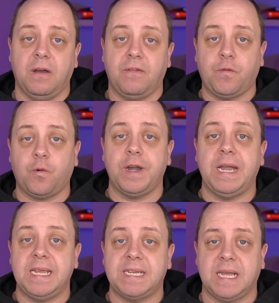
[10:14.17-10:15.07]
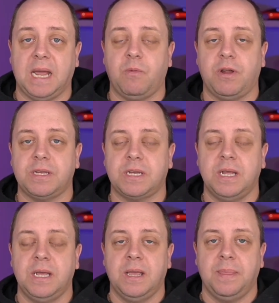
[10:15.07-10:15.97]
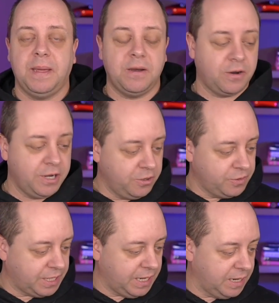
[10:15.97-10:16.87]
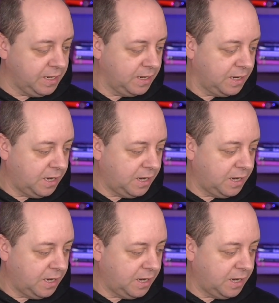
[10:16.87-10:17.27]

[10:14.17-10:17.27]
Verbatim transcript: four Nest cameras that are using,